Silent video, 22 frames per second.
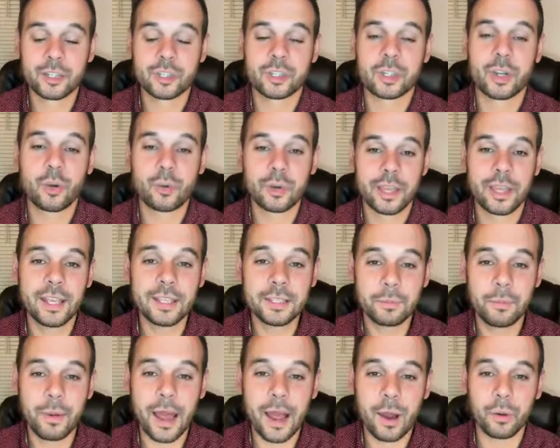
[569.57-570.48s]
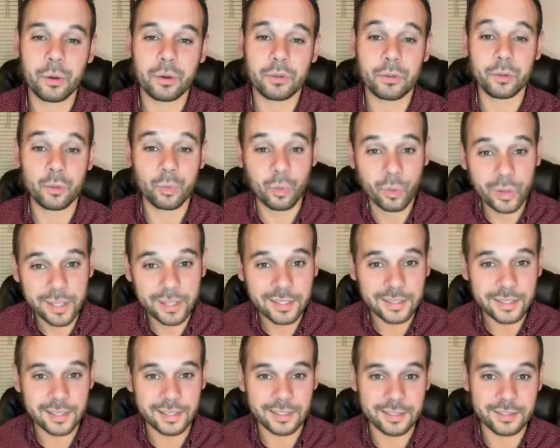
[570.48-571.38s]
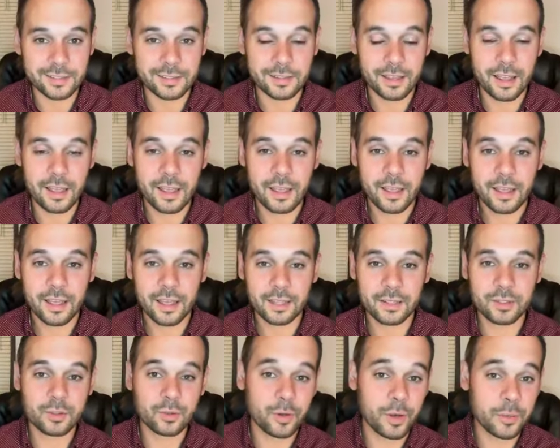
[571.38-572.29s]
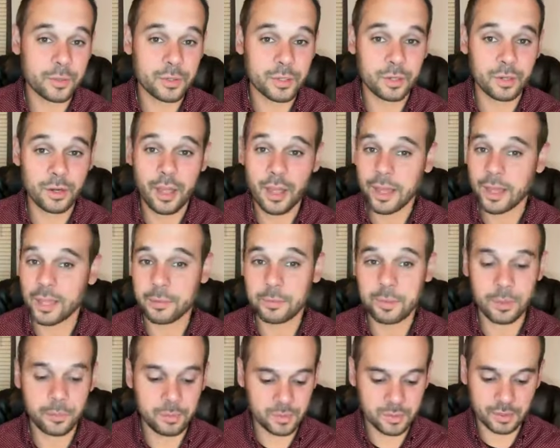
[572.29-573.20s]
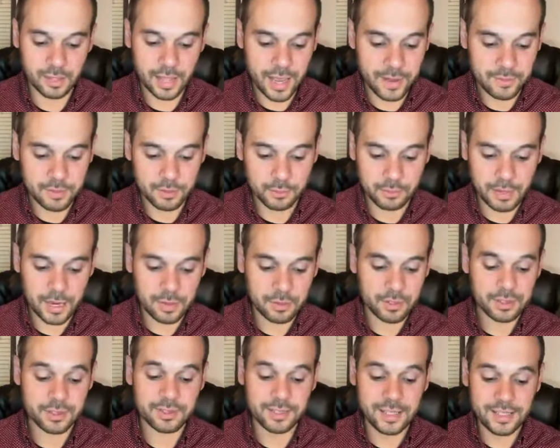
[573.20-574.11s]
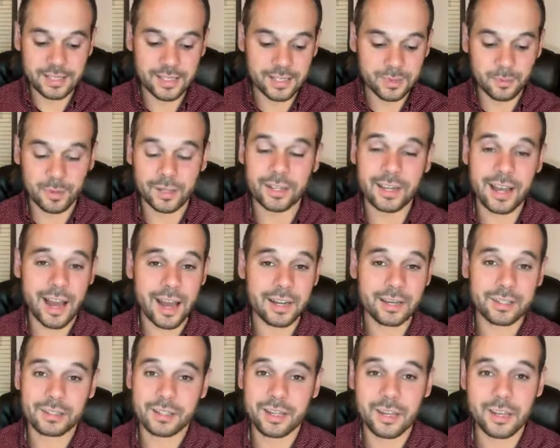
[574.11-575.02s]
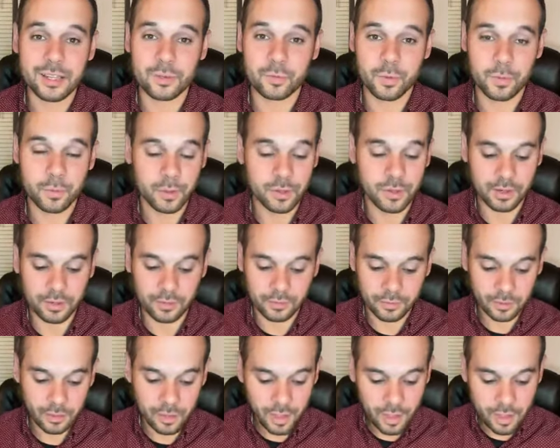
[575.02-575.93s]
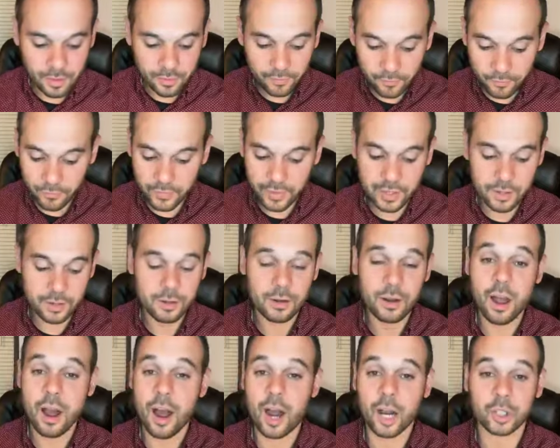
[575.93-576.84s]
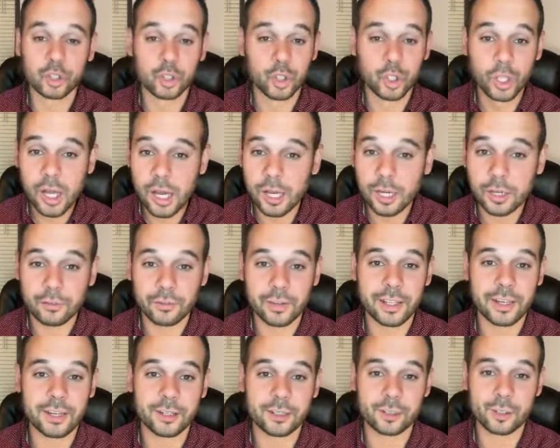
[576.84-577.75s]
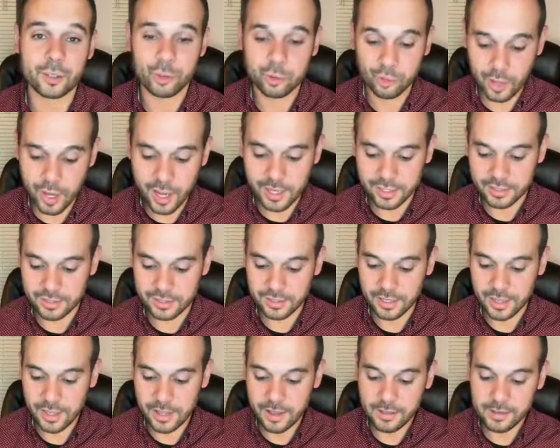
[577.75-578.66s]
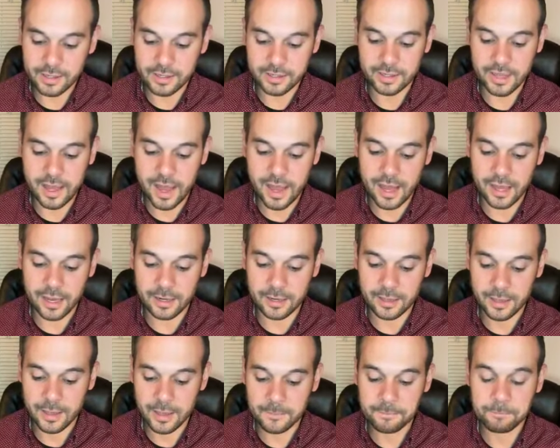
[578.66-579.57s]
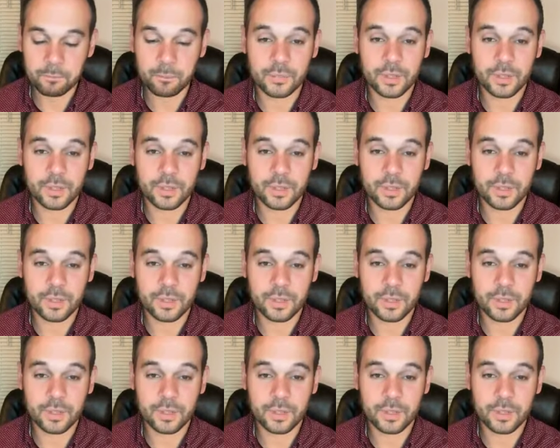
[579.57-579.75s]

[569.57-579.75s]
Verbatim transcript: has shown his power through weakness in scripture, in people's lives around us. This is what God does. We put our fear, our love, and our trust in God